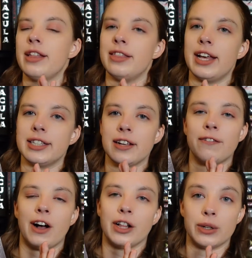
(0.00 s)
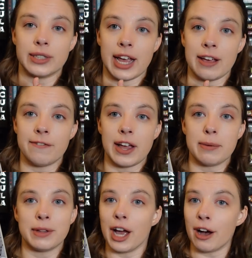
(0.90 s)
This follows a
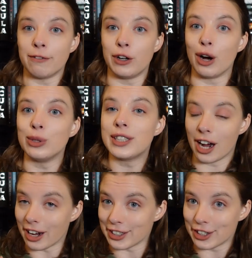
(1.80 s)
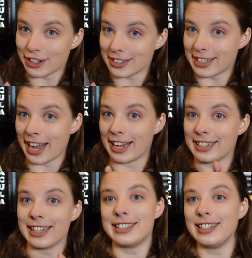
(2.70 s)
family of ghost hunters
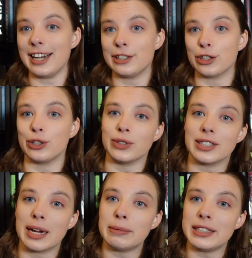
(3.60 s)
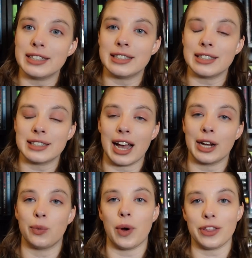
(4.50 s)
and a teenager who's attempting to
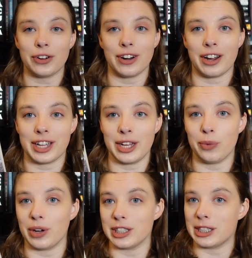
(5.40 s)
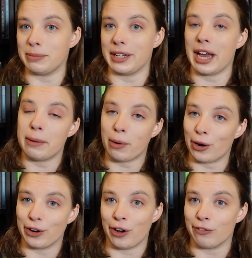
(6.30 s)
decide whether or not he wants to be a
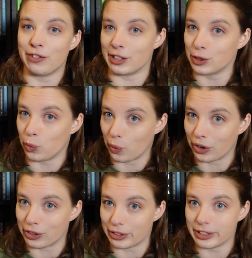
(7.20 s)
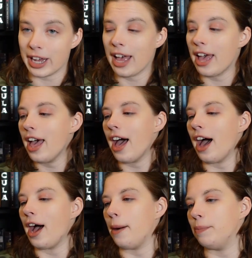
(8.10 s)
part of this world.
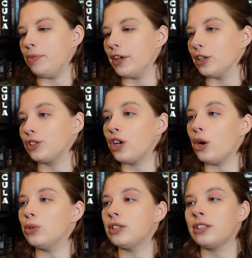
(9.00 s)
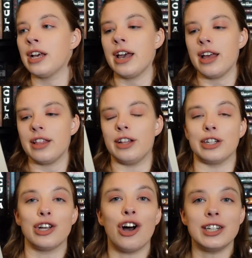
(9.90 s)
There's ghosts,
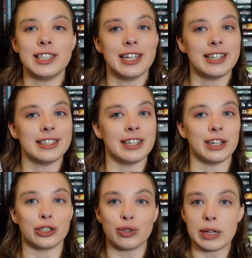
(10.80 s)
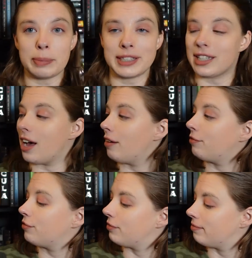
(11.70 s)
there's hauntings, there's creepy
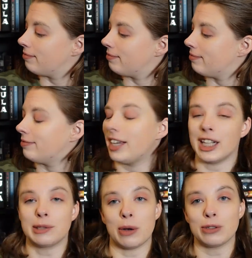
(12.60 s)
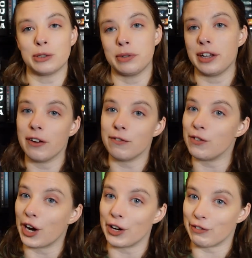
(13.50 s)
stuff. It's supposed to be
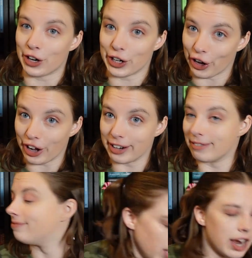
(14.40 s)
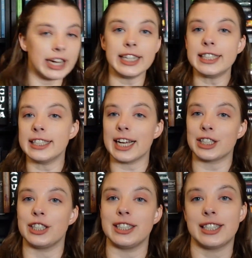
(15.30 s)
very, very good. All right, this is
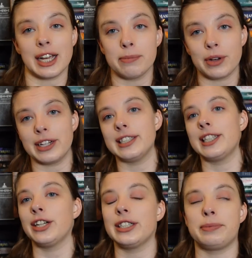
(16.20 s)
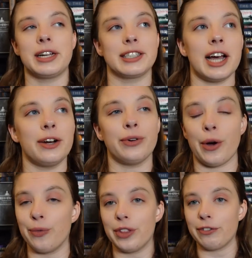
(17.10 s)
actually the second book in the series because I don't
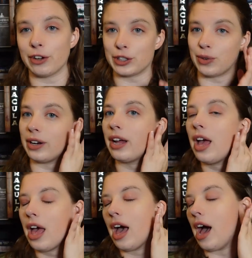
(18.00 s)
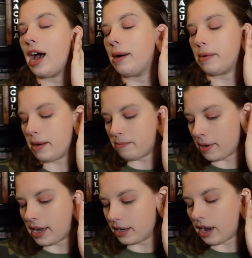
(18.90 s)
own the first one,
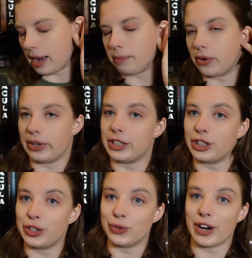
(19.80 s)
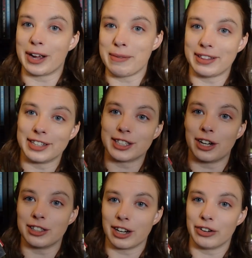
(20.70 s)
but I'm going to recommend the
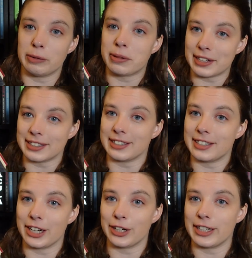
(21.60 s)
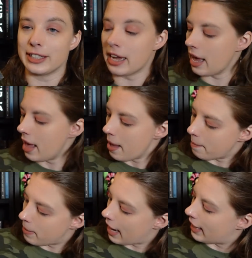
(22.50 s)
Skullduggery Pleasant series
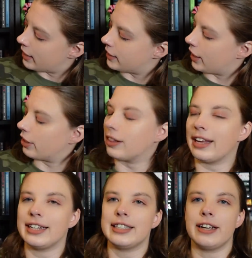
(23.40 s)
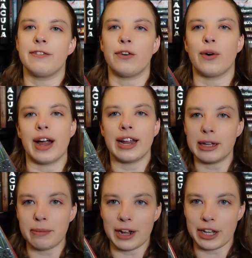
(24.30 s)
by Derek Landy for
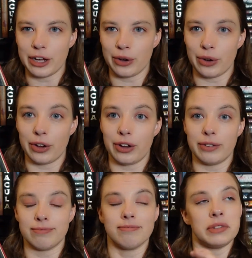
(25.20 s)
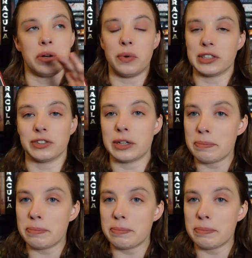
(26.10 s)
anybody who wants to read a